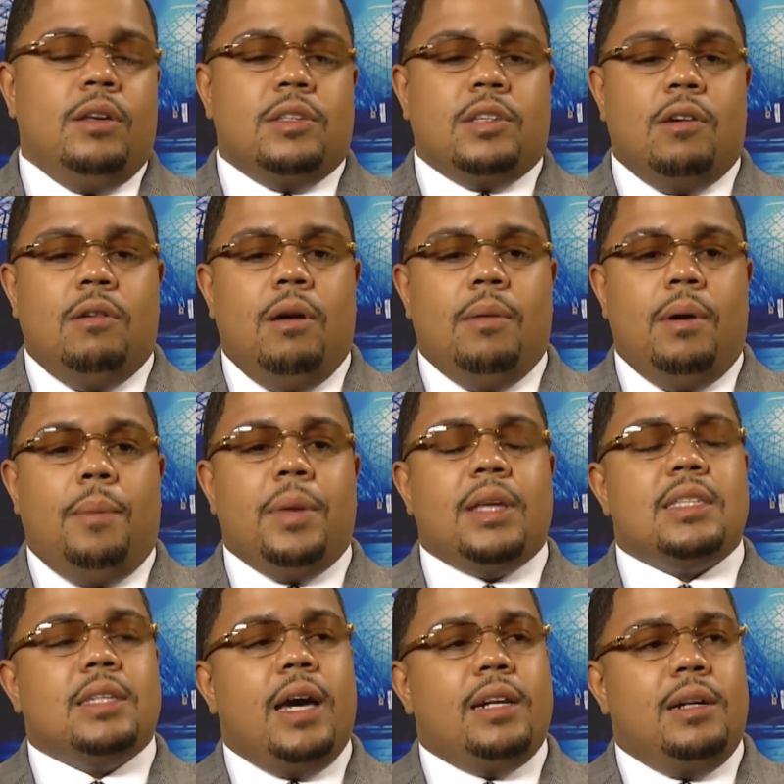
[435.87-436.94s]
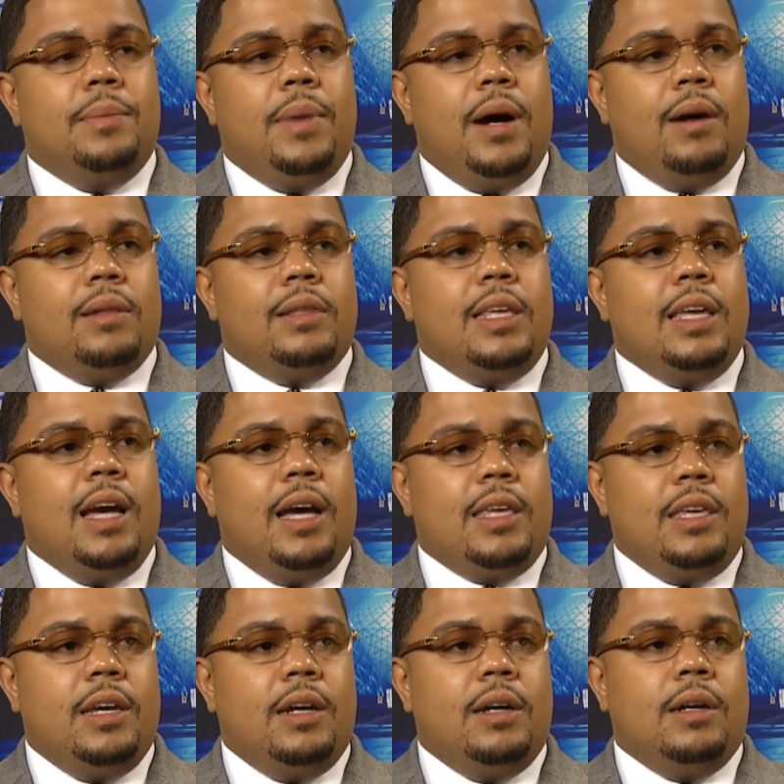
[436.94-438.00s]
So I'm excited about Leon
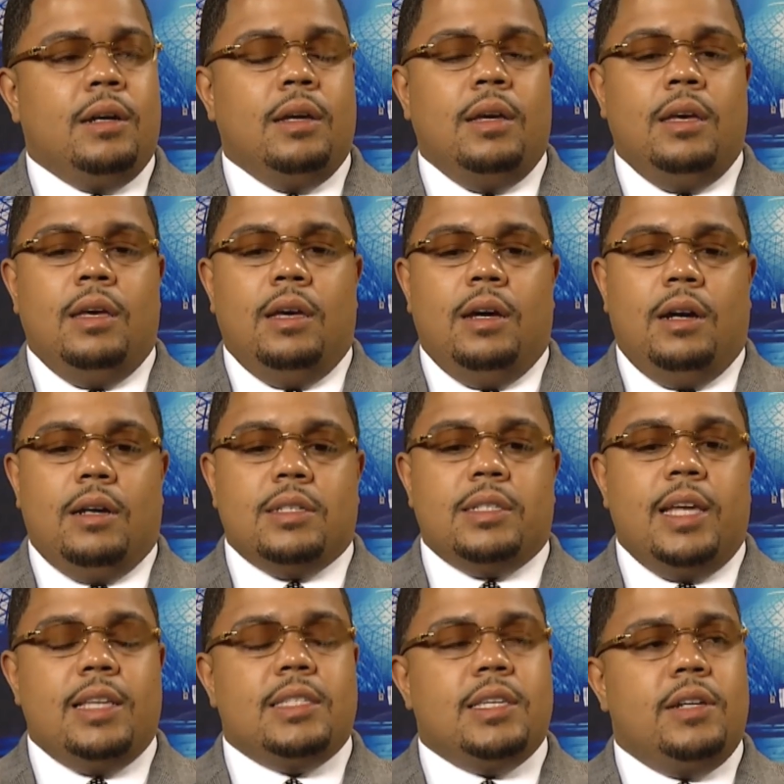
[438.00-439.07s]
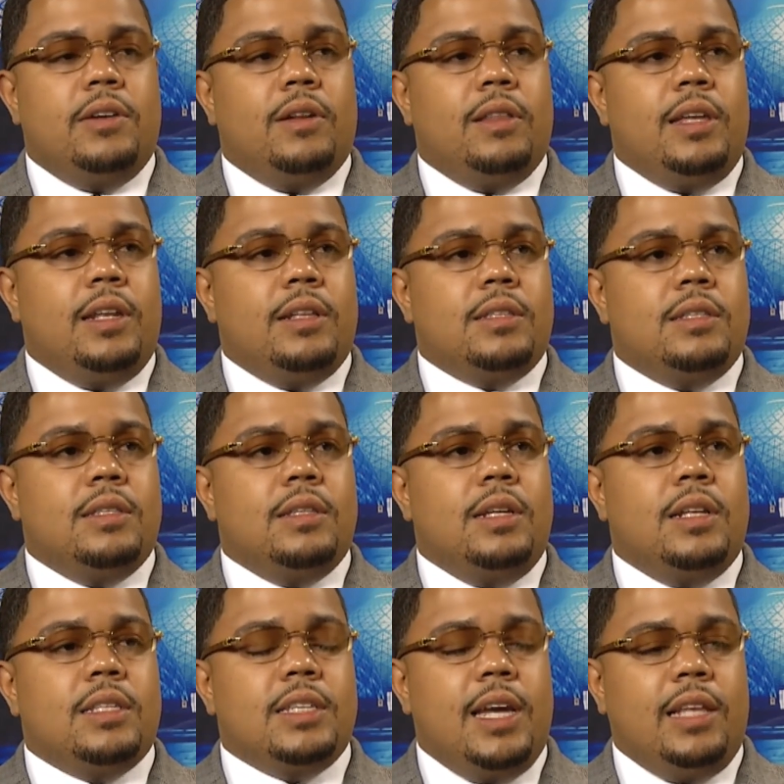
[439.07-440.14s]
Young, uh, State Senator Lena,
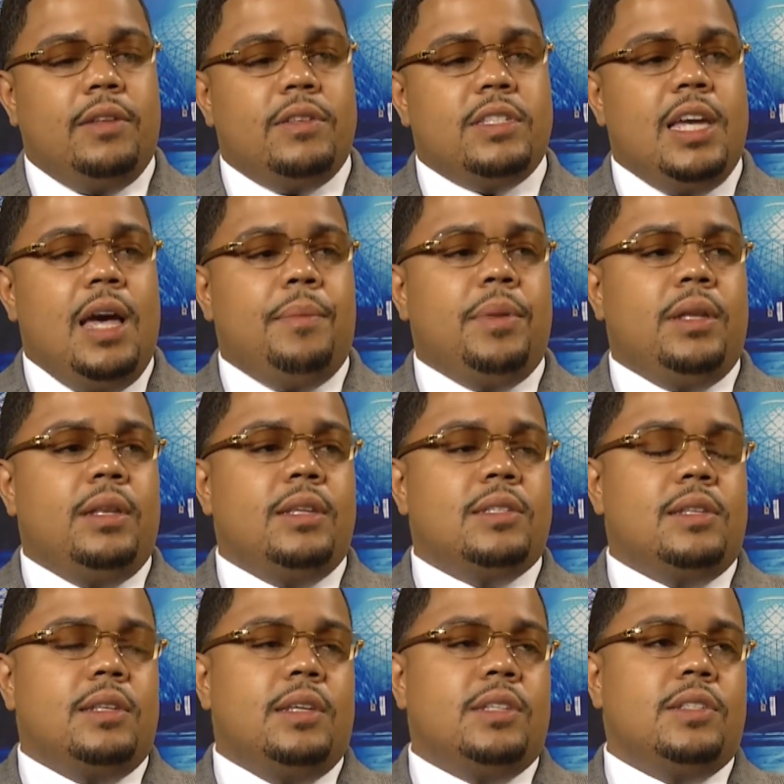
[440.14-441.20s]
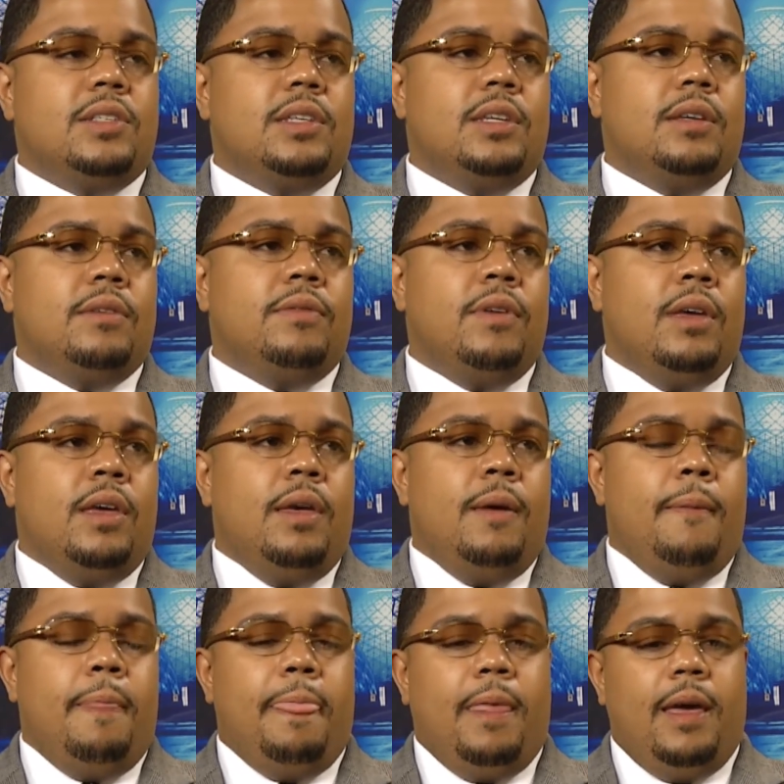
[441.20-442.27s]
Lena Taylor championing this initiative. Mm -hmm.
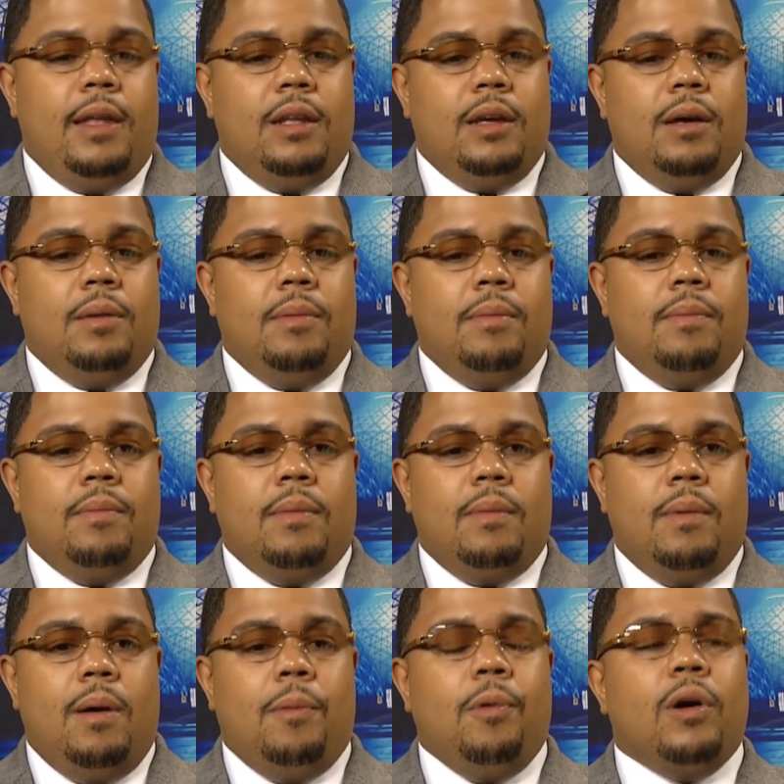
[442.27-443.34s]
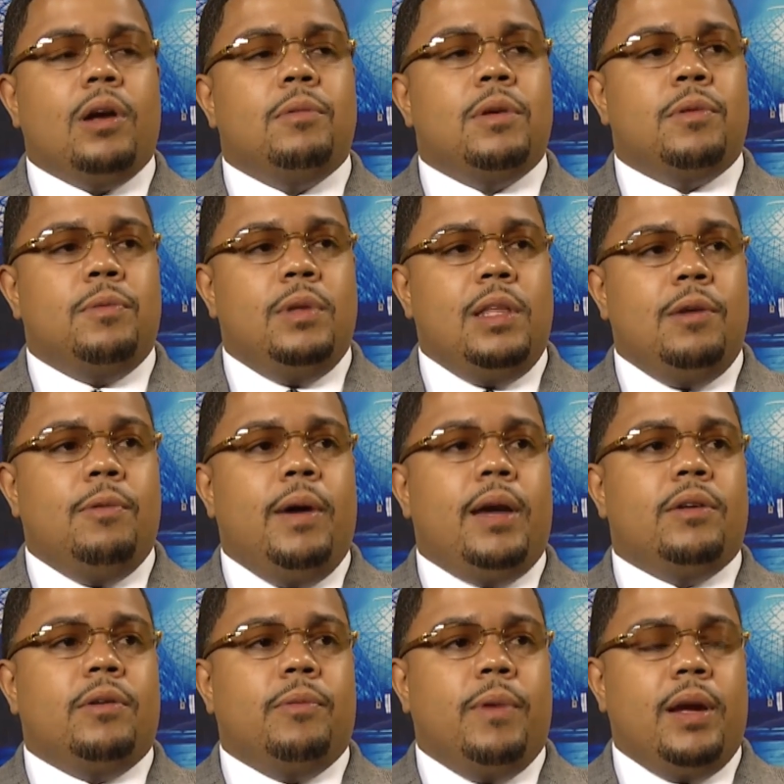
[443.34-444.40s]
And um, I'm working with Willie
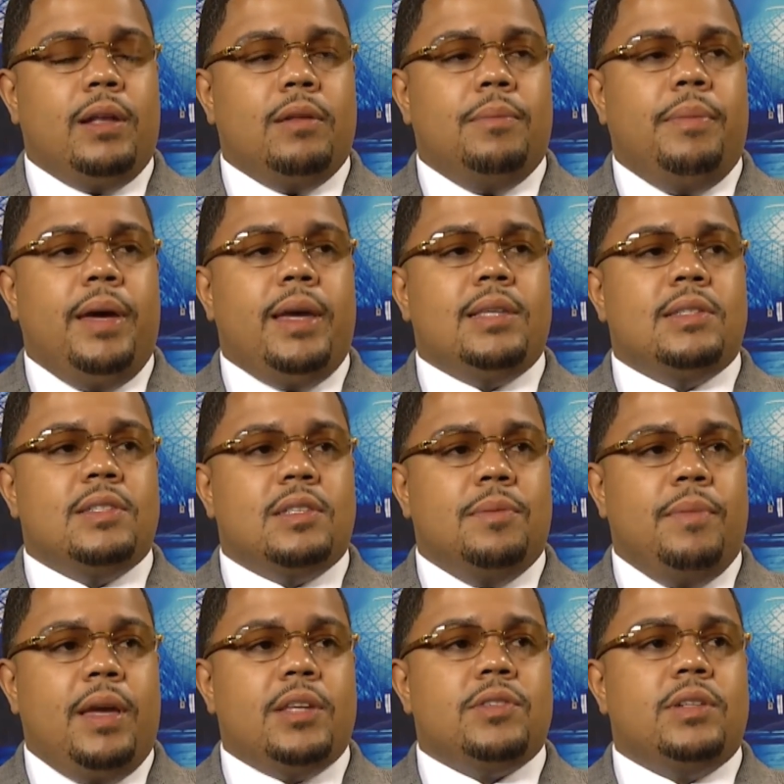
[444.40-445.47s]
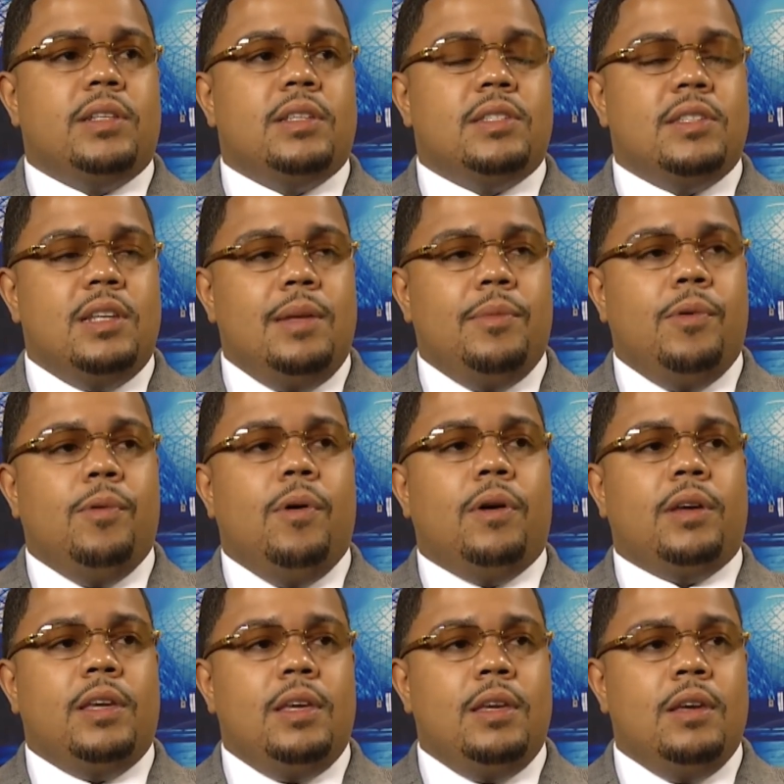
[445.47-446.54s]
Wade on a regular basis to make sure that the city of
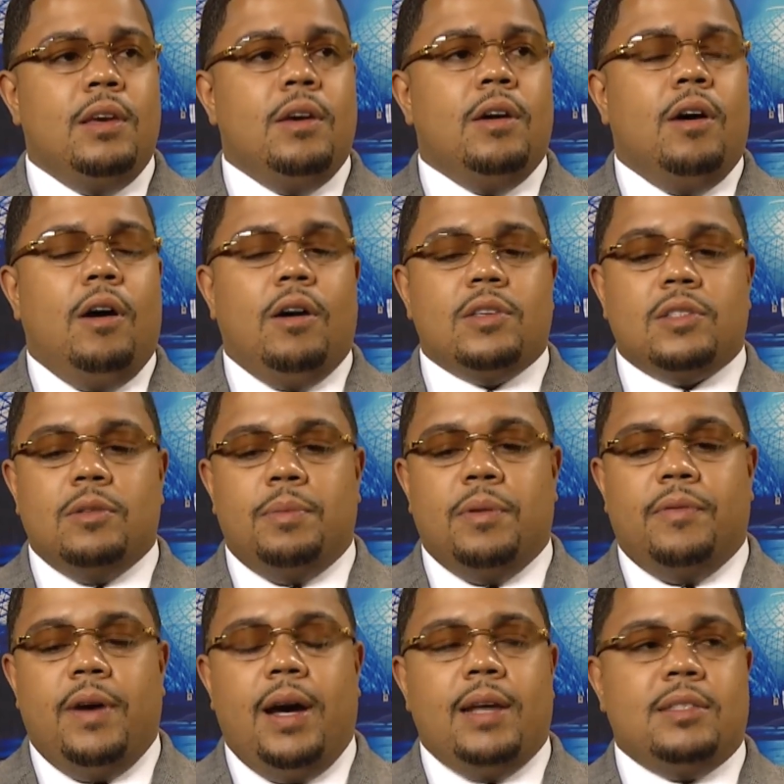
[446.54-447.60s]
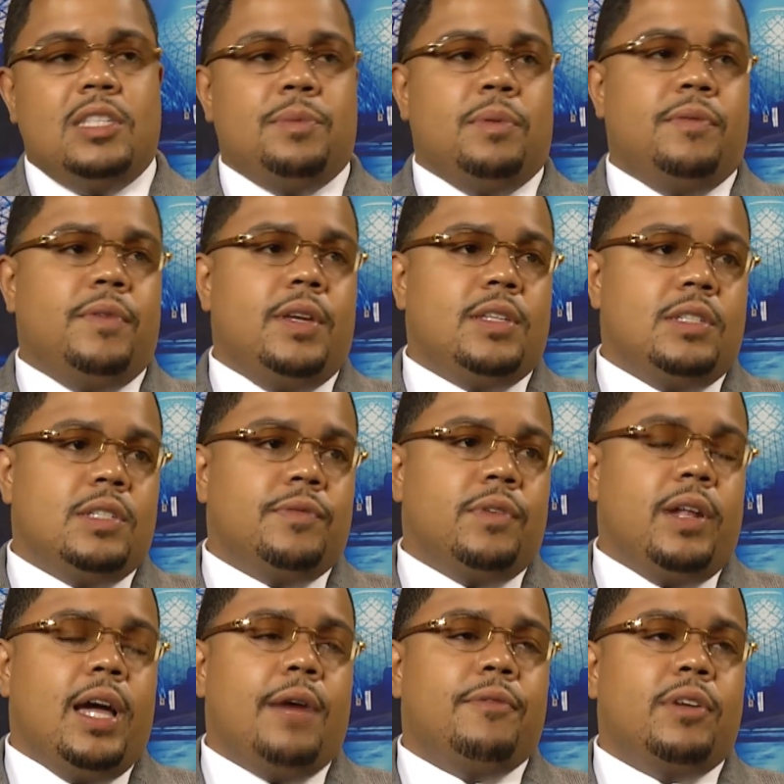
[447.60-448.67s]
Milwaukee also provides these provisions for
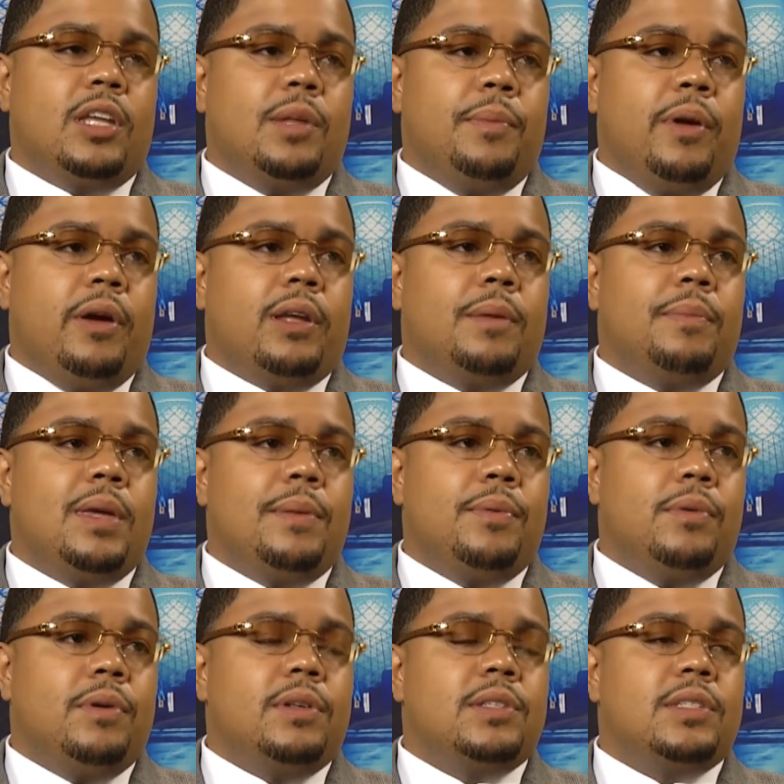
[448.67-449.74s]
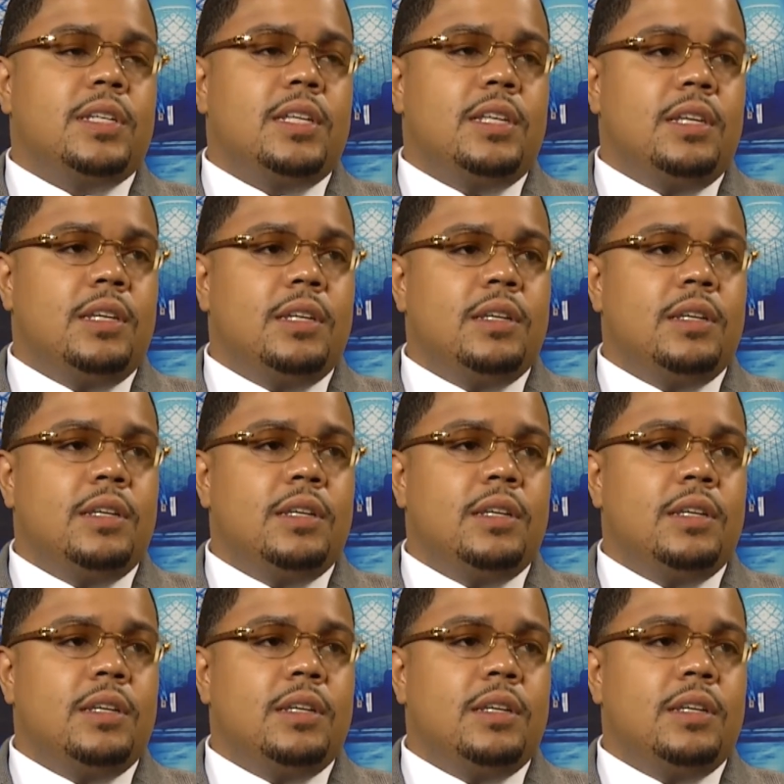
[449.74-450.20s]
the African American people of the city.